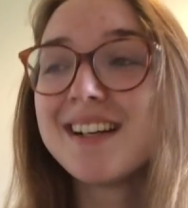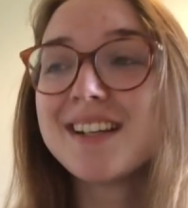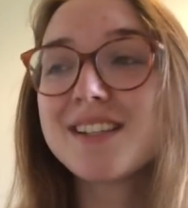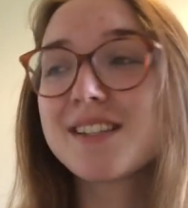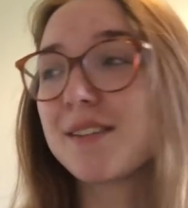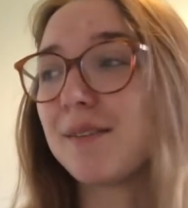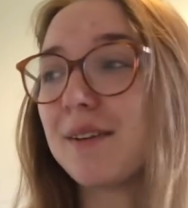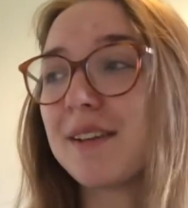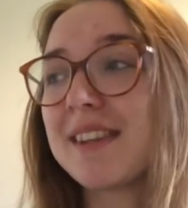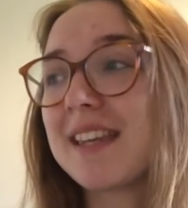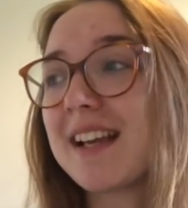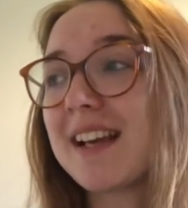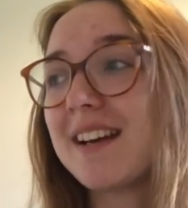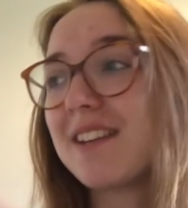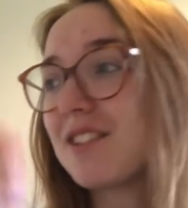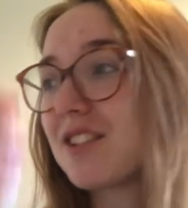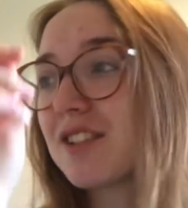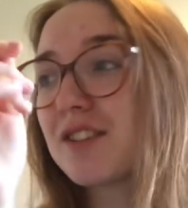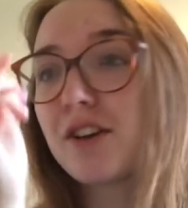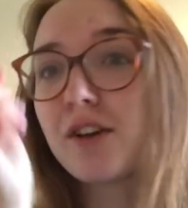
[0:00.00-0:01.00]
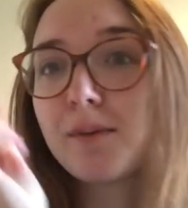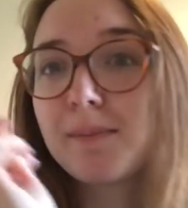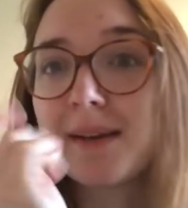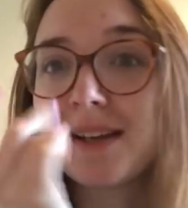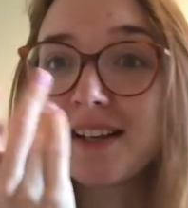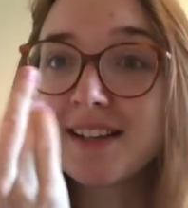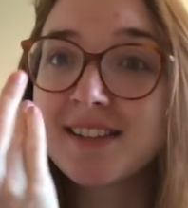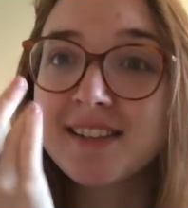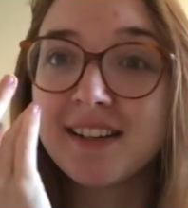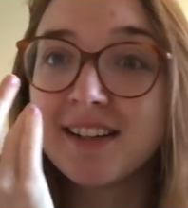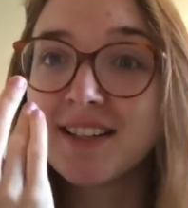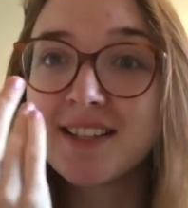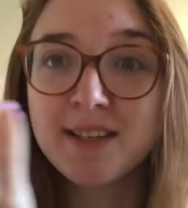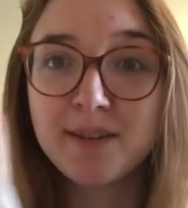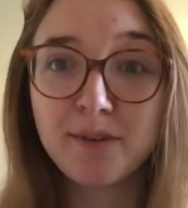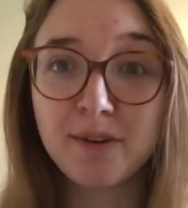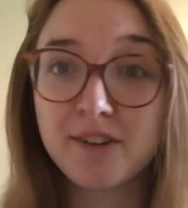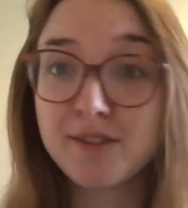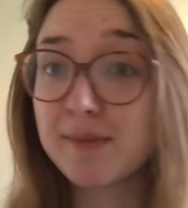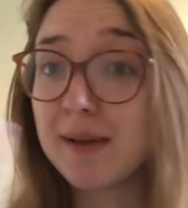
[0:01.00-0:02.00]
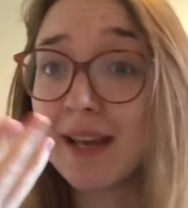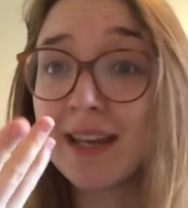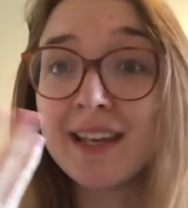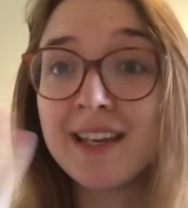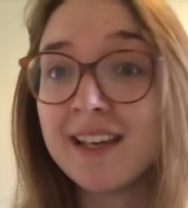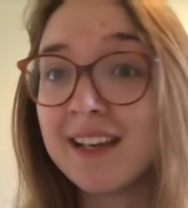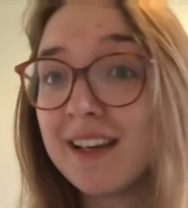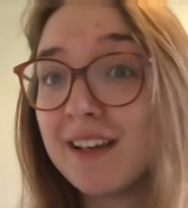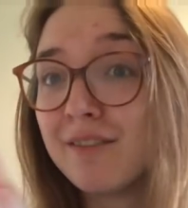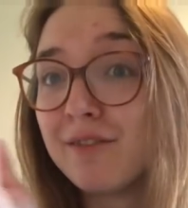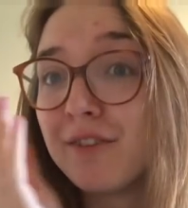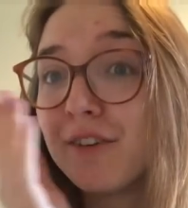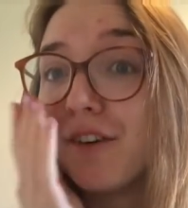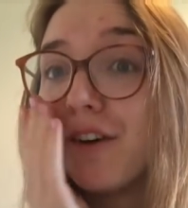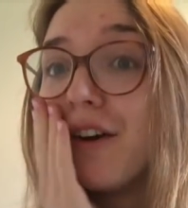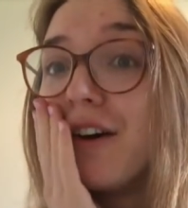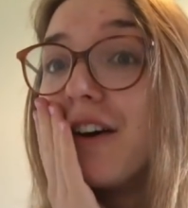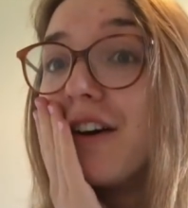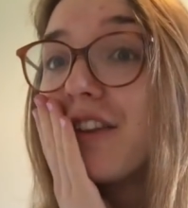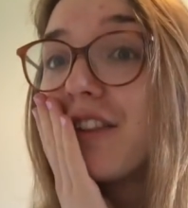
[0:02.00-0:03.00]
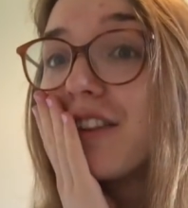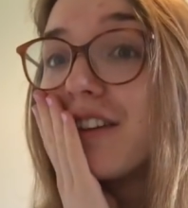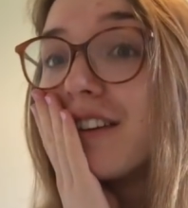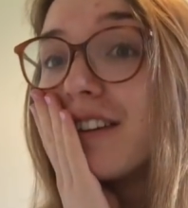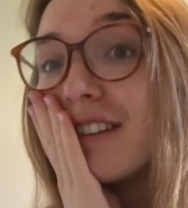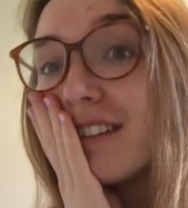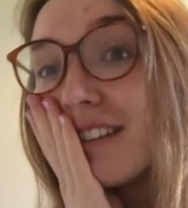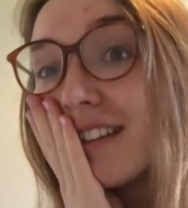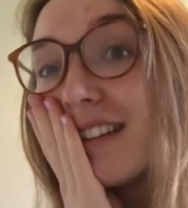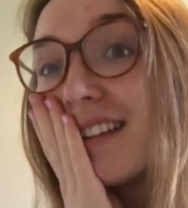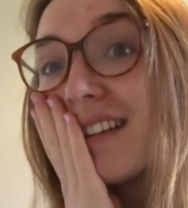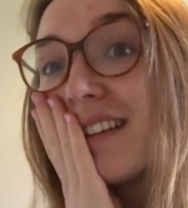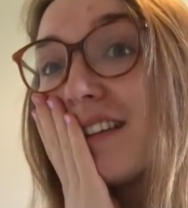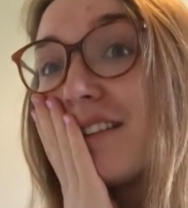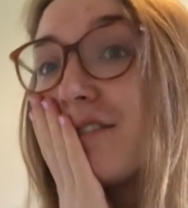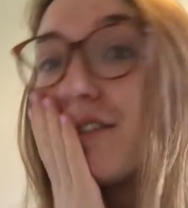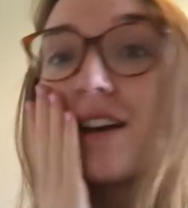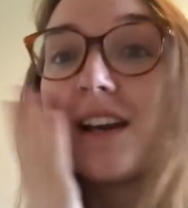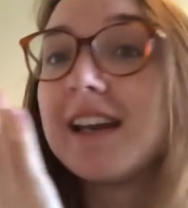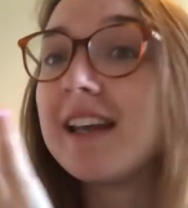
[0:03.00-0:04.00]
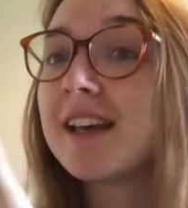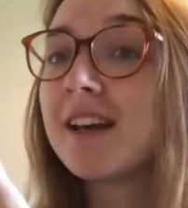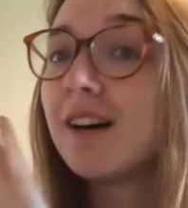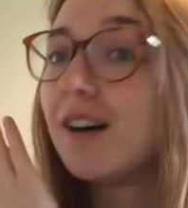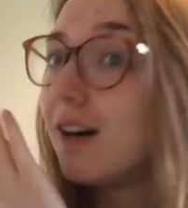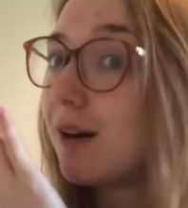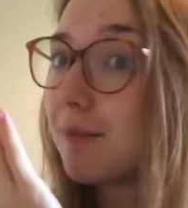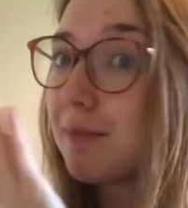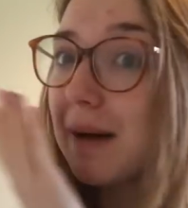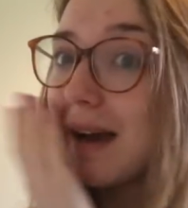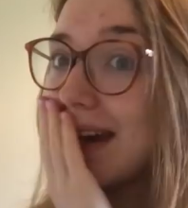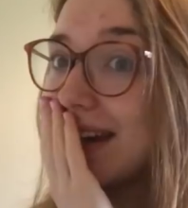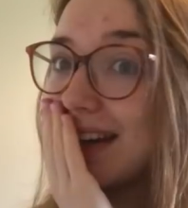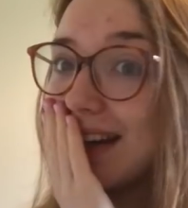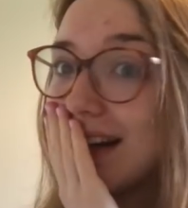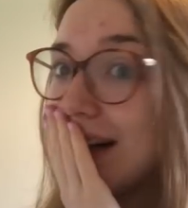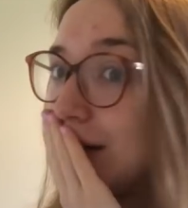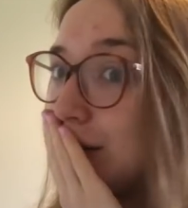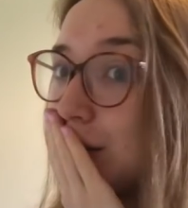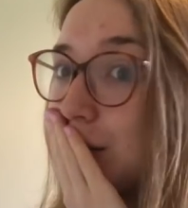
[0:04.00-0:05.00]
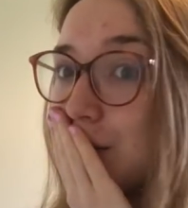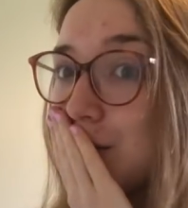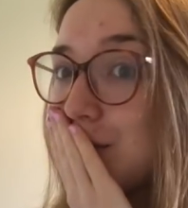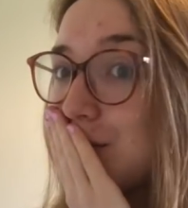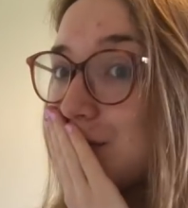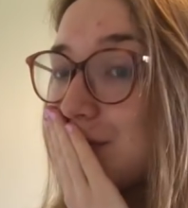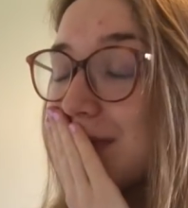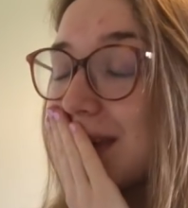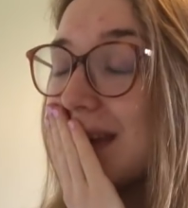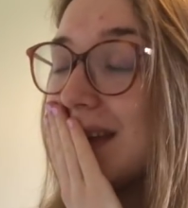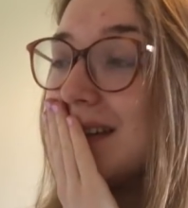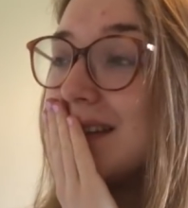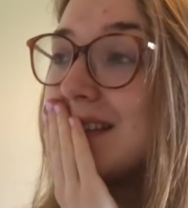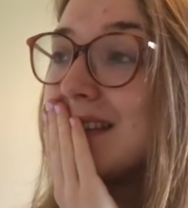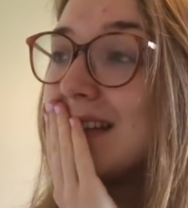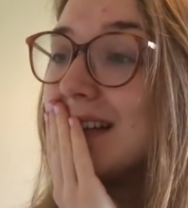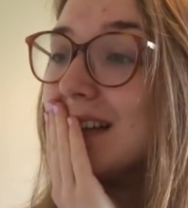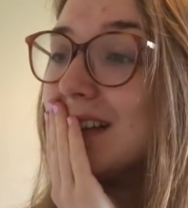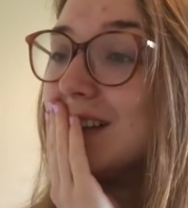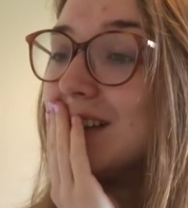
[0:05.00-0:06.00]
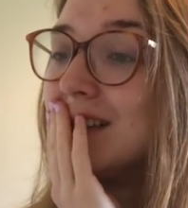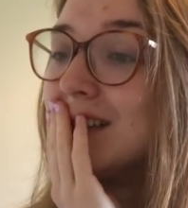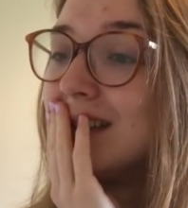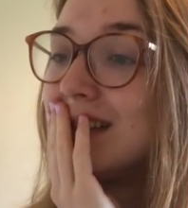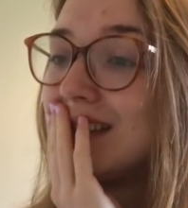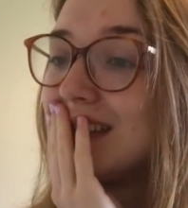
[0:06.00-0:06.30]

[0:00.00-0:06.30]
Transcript: So I think I just got a bit excited when I was making it and forgot that you really can't bag it out until